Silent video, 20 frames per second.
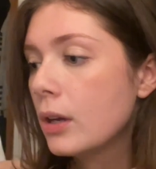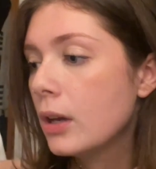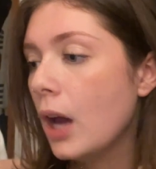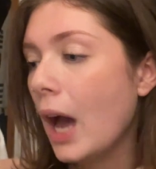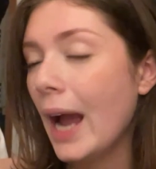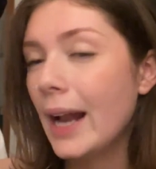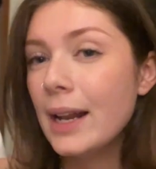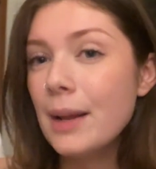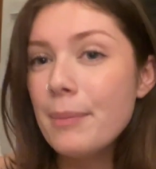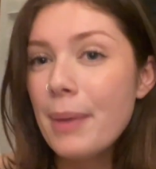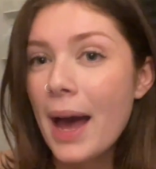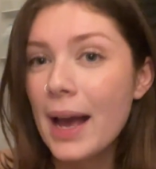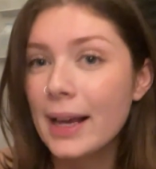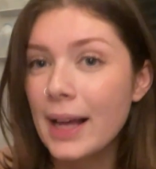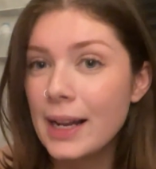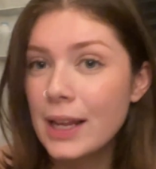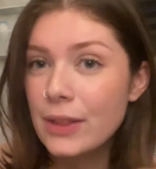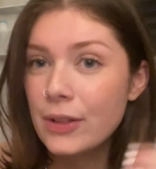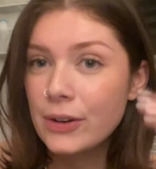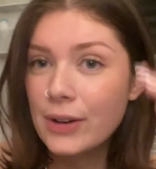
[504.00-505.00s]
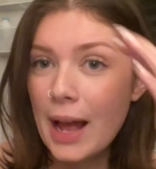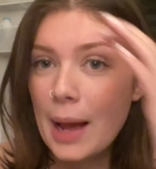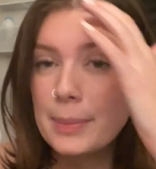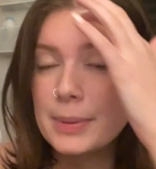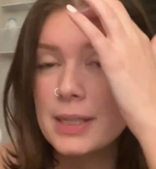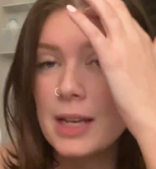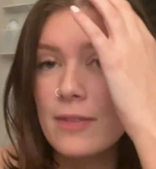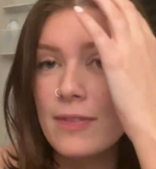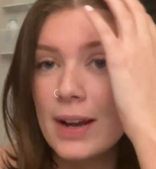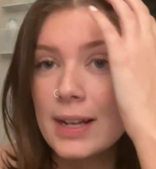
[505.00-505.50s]
I didn't pack any of their nap
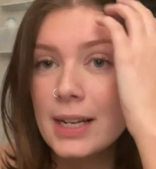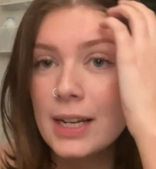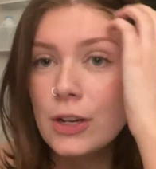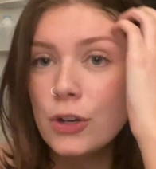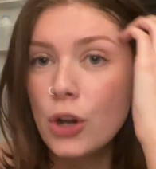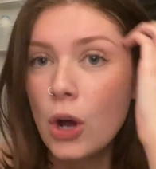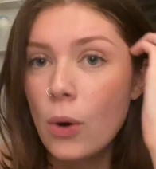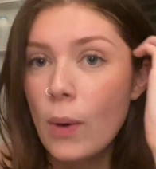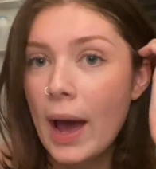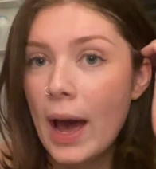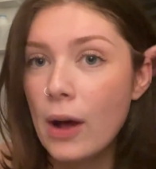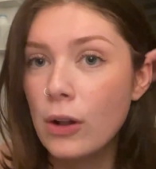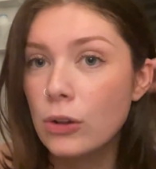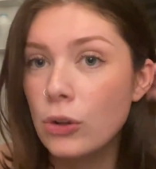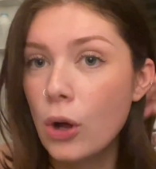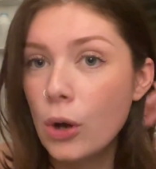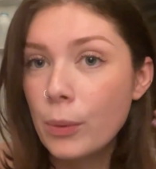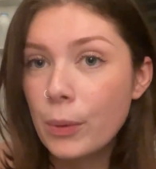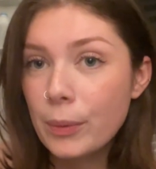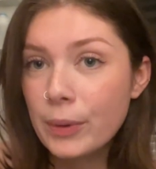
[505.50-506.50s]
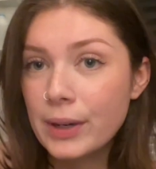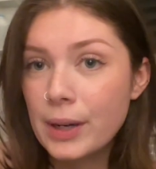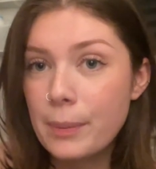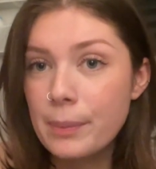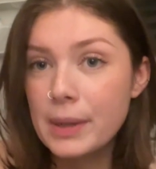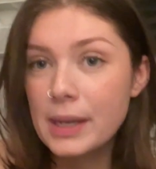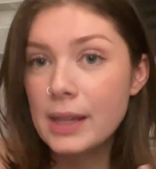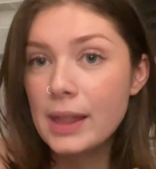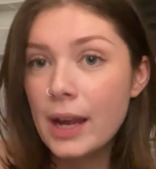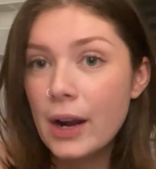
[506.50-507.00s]
stuff. I didn't know how long we were going to
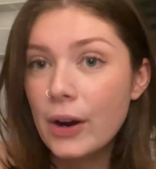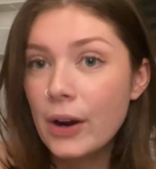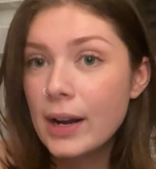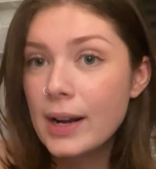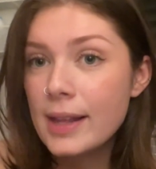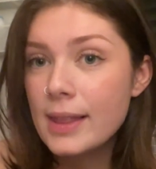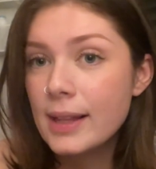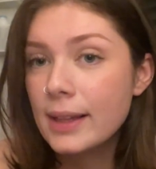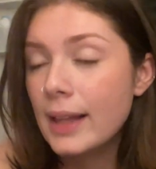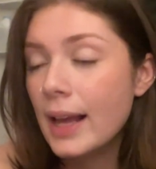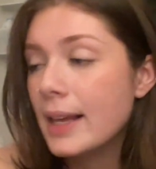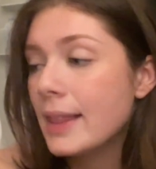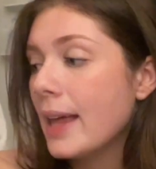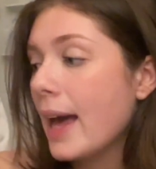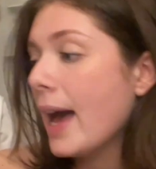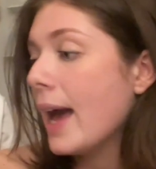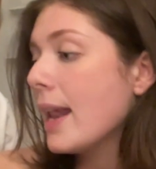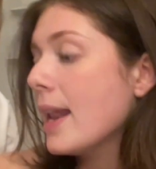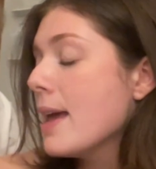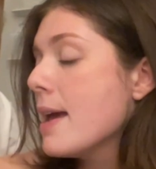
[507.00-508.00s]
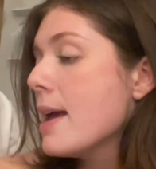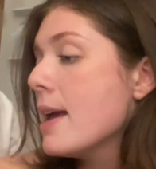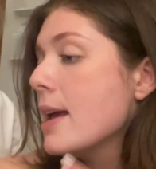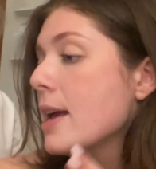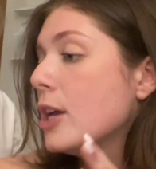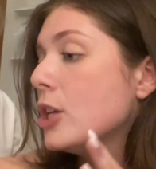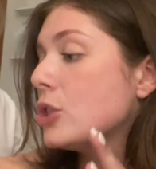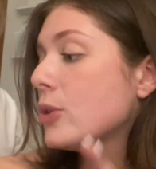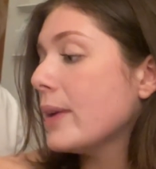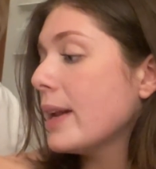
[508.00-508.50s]
be there or anything like that.
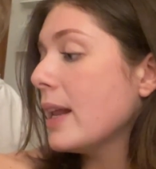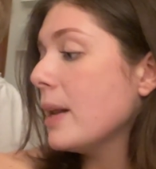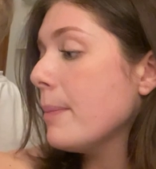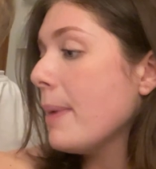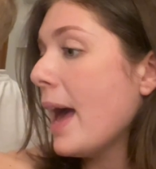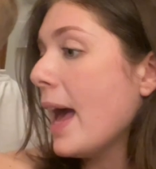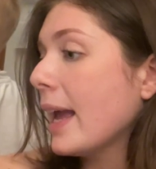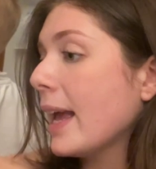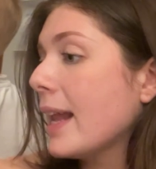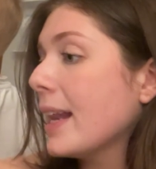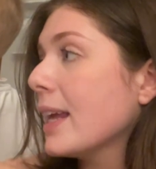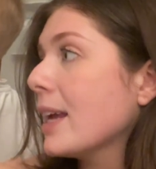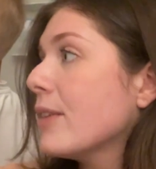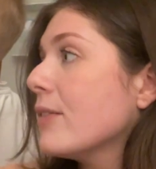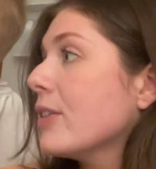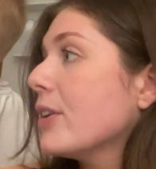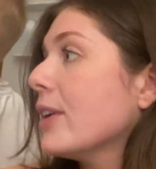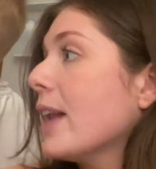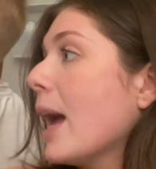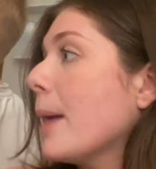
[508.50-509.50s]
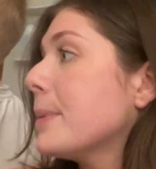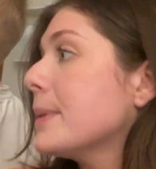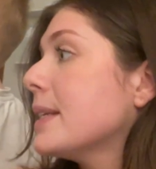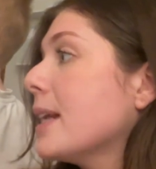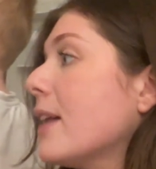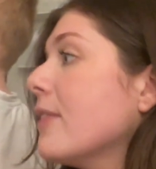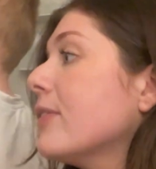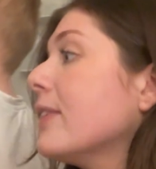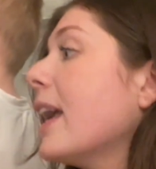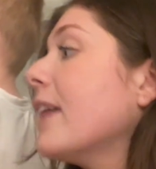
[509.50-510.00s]
So I didn't pack any of their nap
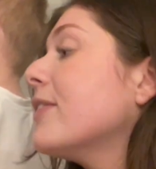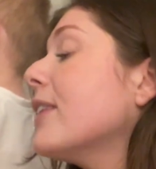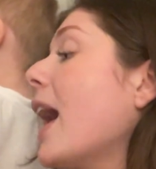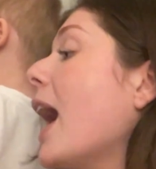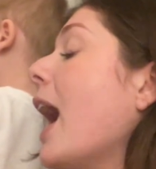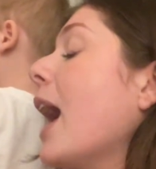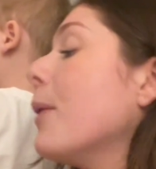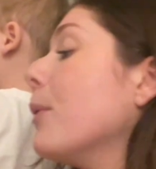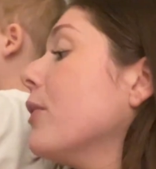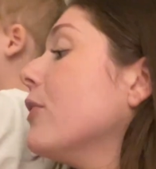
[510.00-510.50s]
stuff. Yes, I will